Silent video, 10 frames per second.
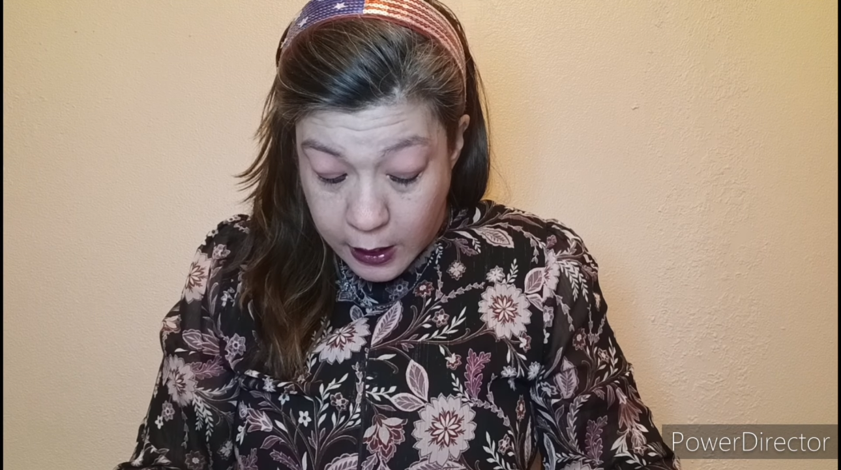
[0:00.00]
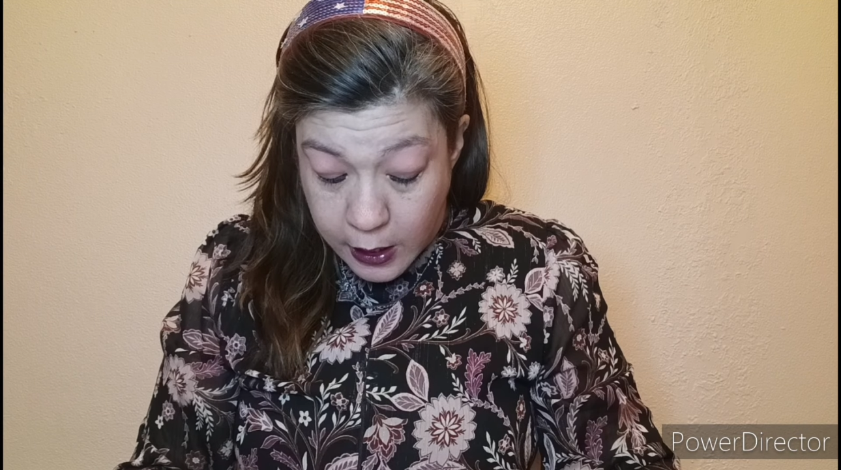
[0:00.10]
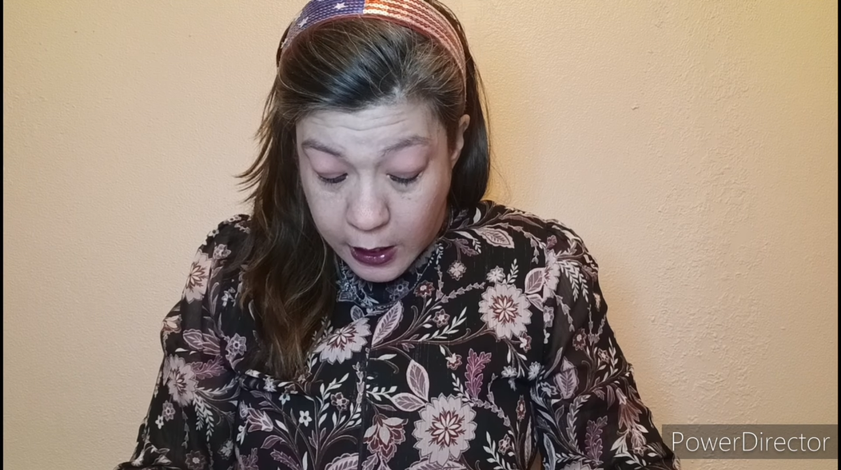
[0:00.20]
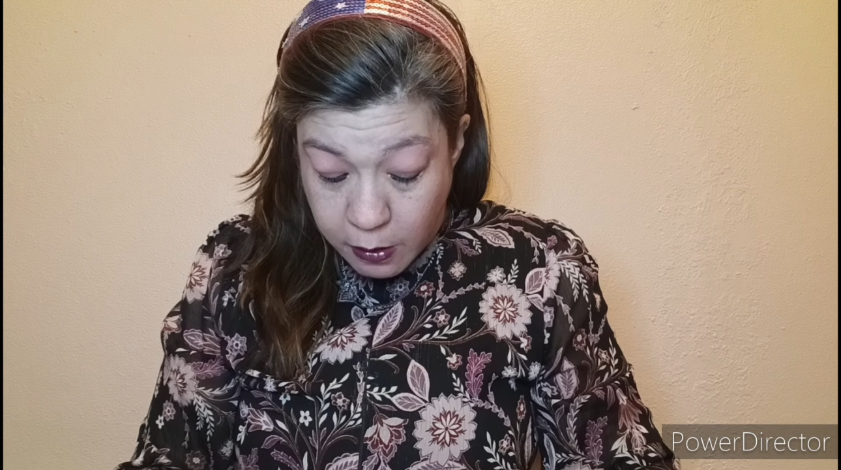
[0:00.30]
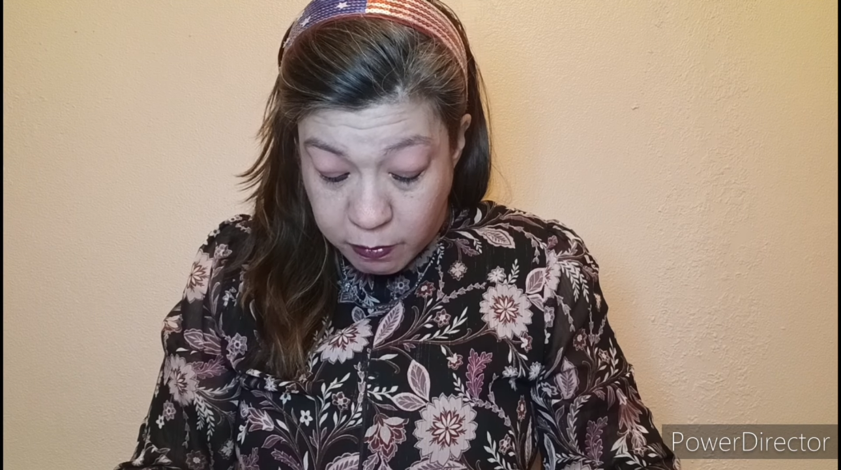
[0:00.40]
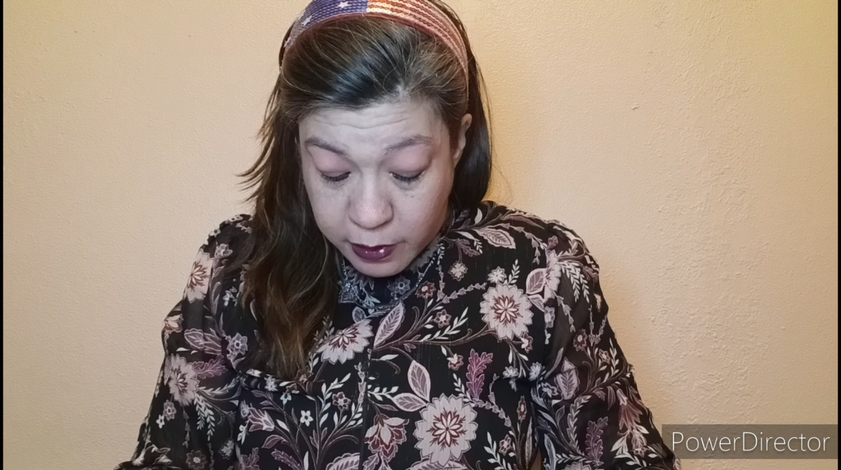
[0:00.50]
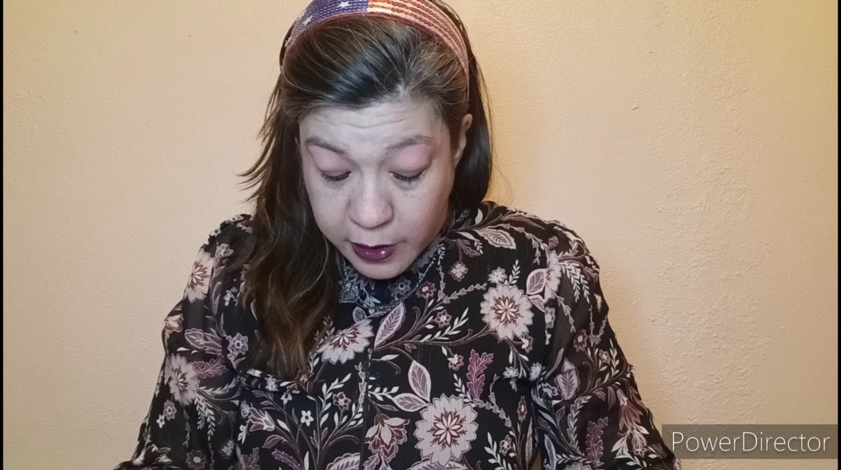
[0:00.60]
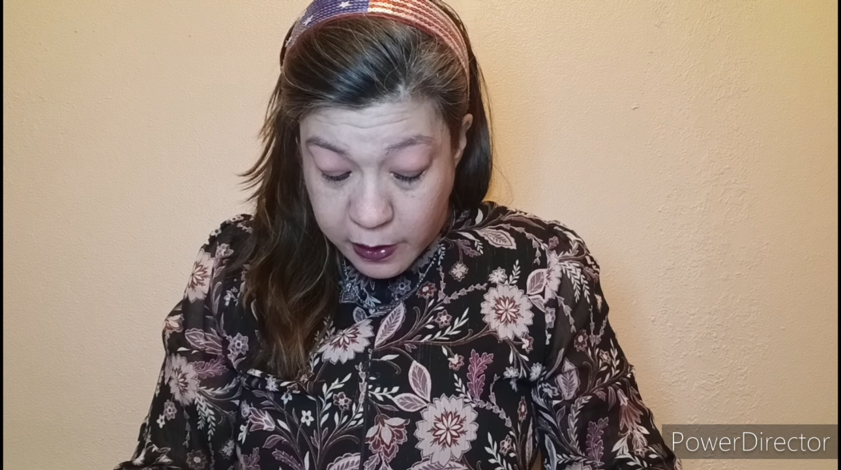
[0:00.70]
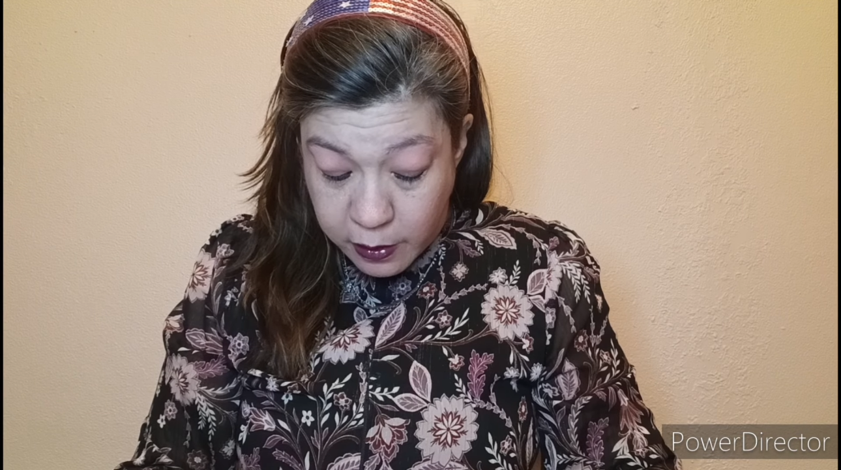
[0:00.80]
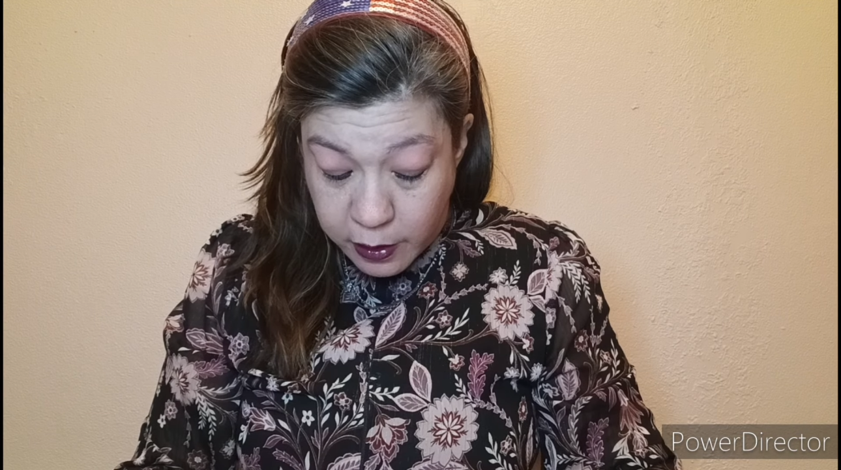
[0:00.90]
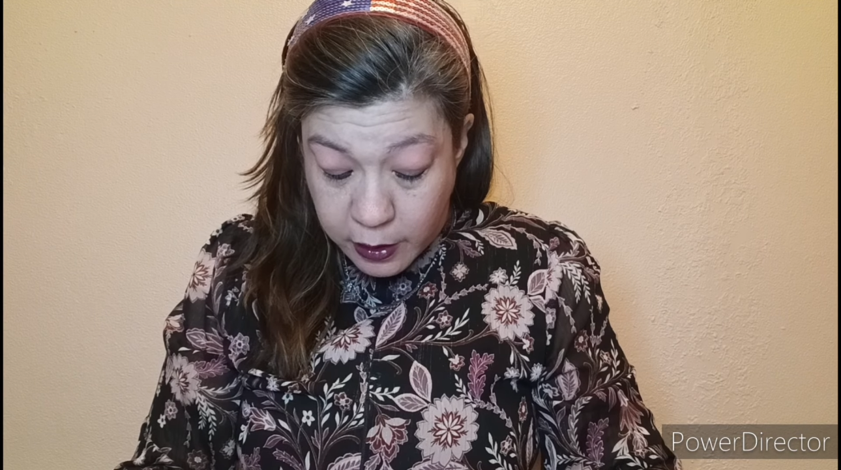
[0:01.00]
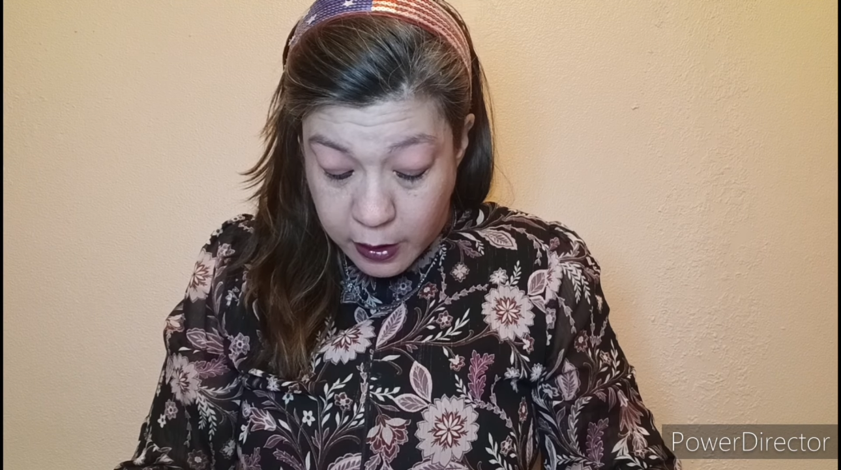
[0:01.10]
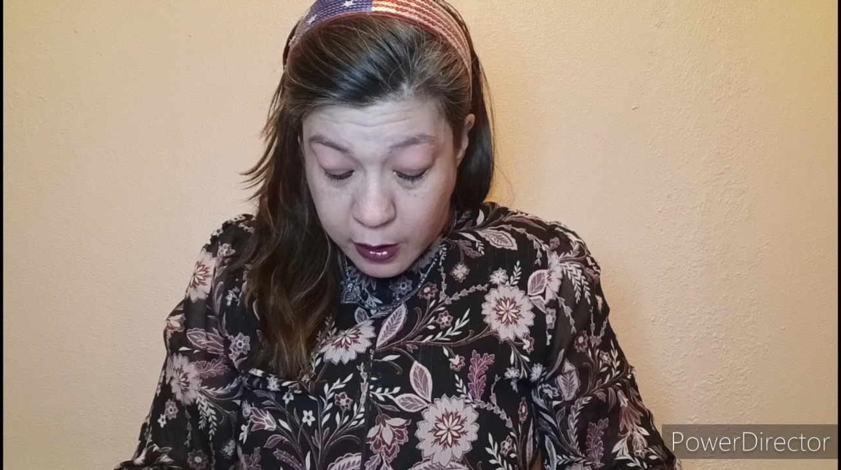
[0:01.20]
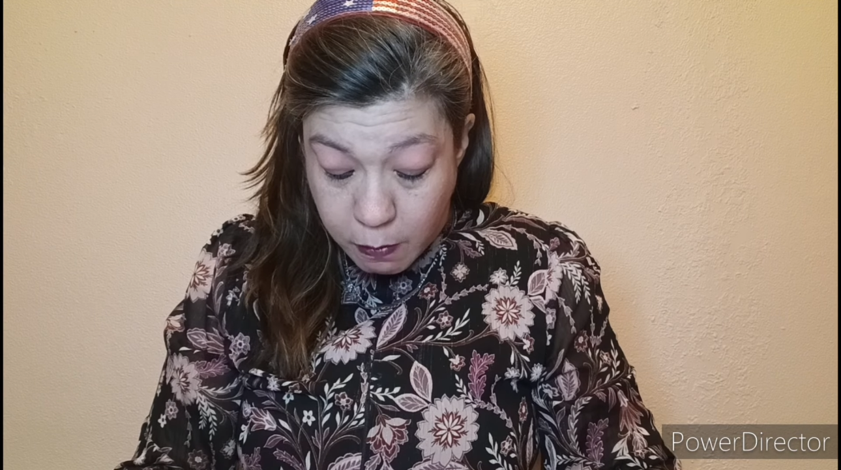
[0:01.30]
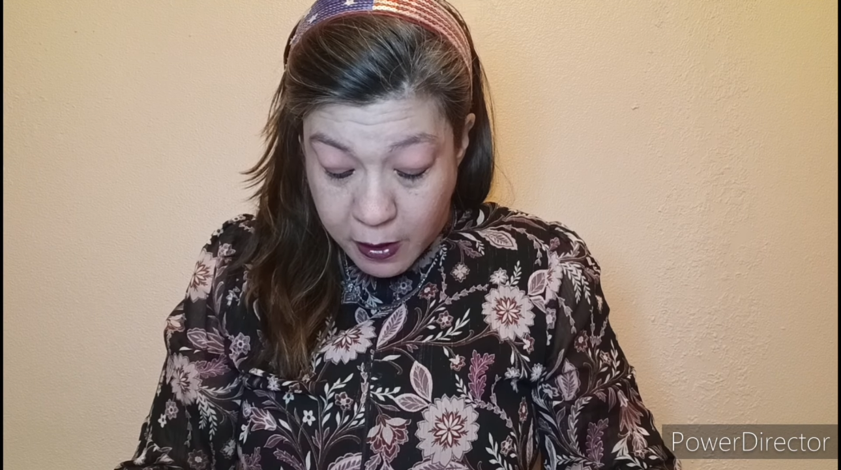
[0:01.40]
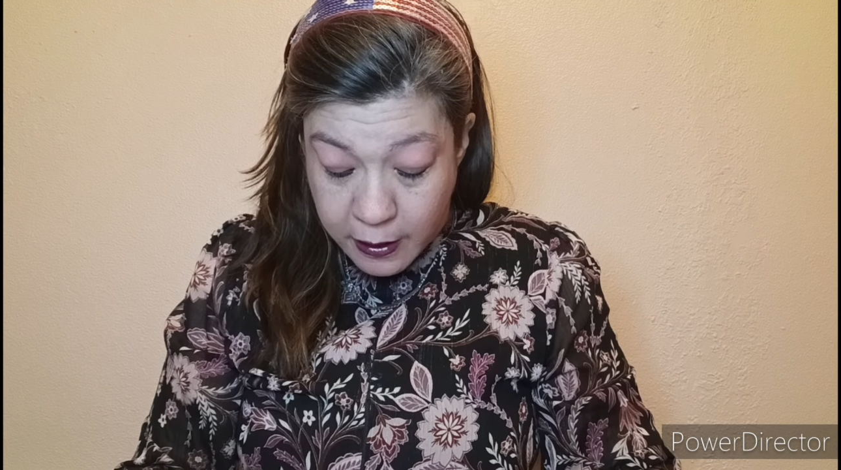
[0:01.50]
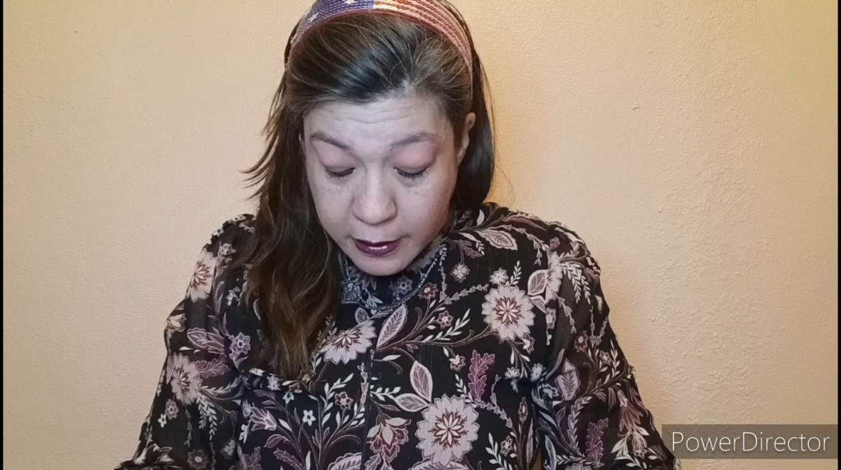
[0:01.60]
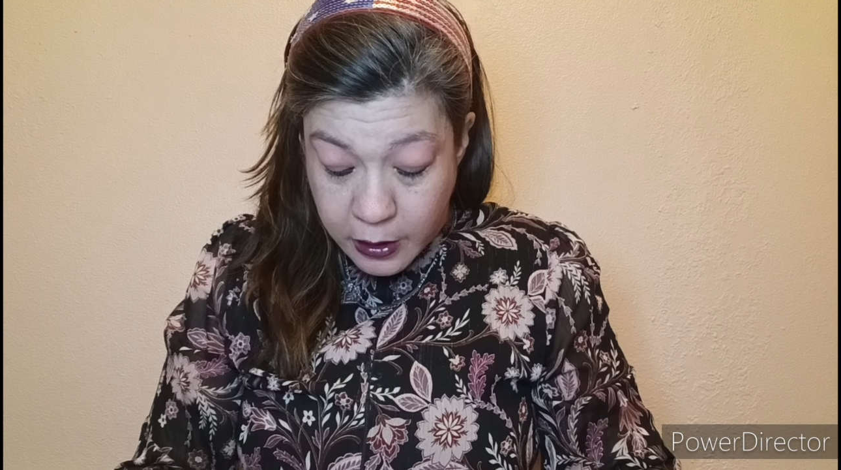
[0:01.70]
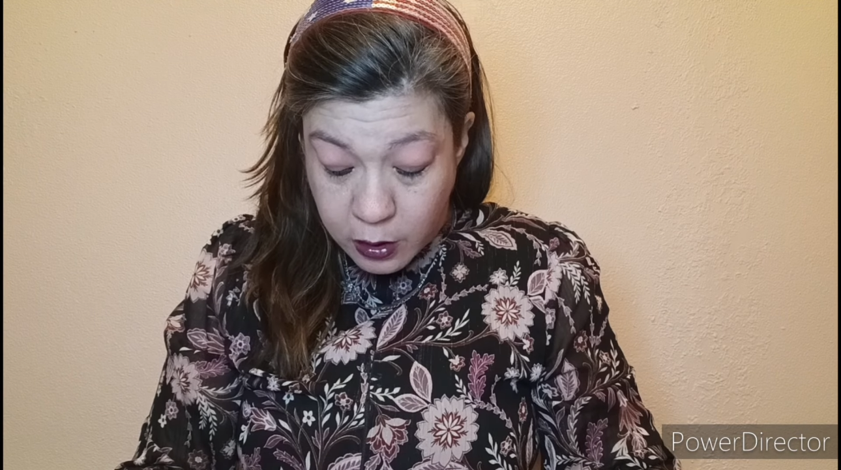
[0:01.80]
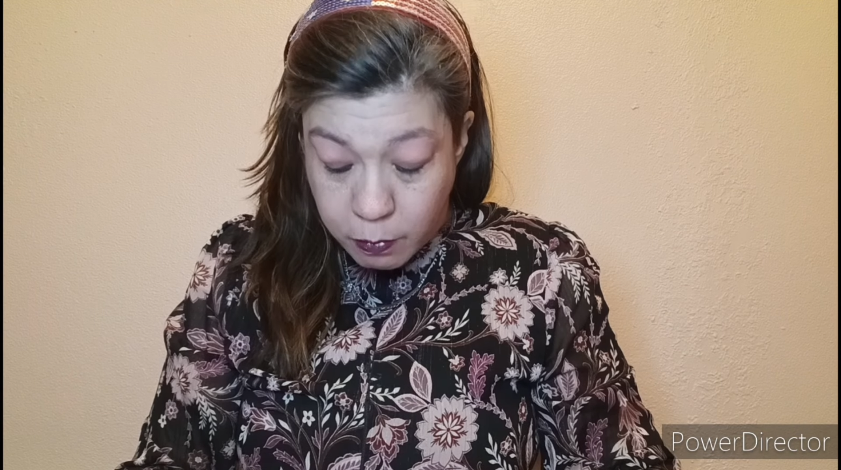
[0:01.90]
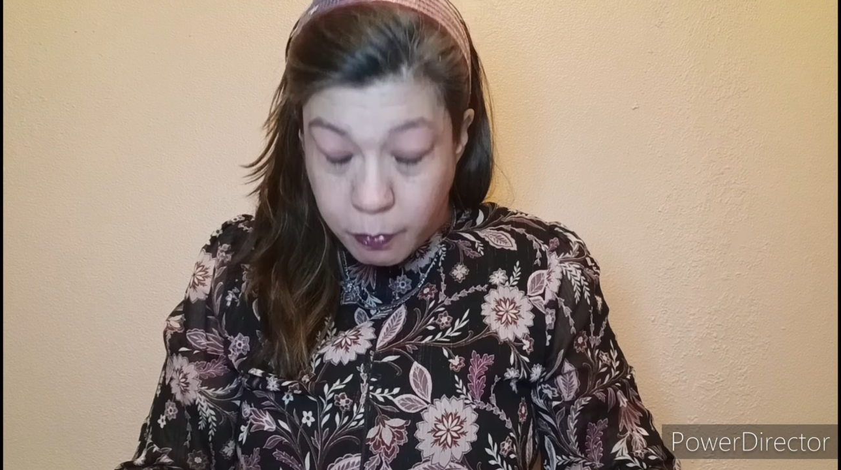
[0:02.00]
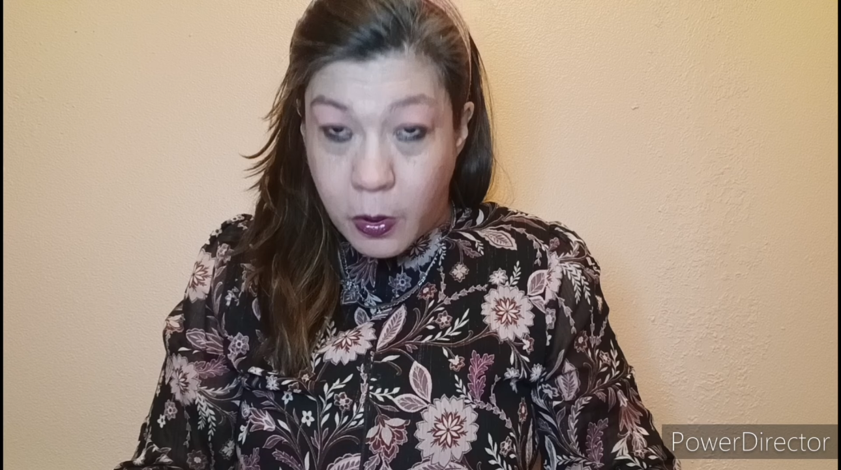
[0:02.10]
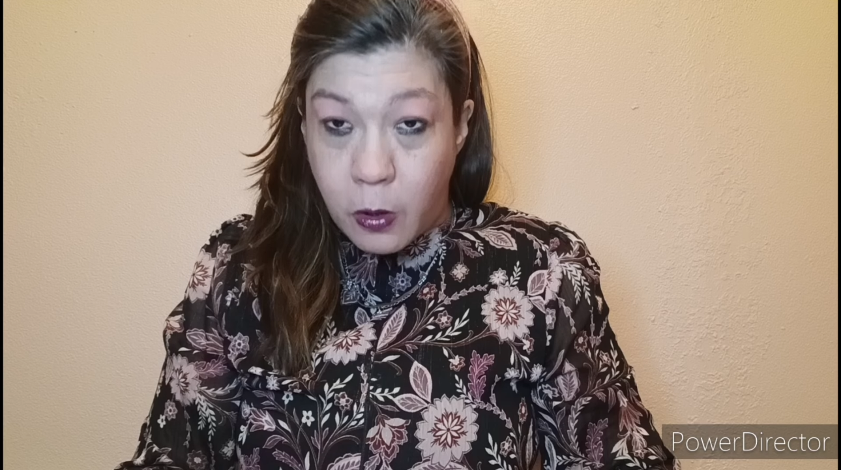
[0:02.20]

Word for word: in Real Clear Politics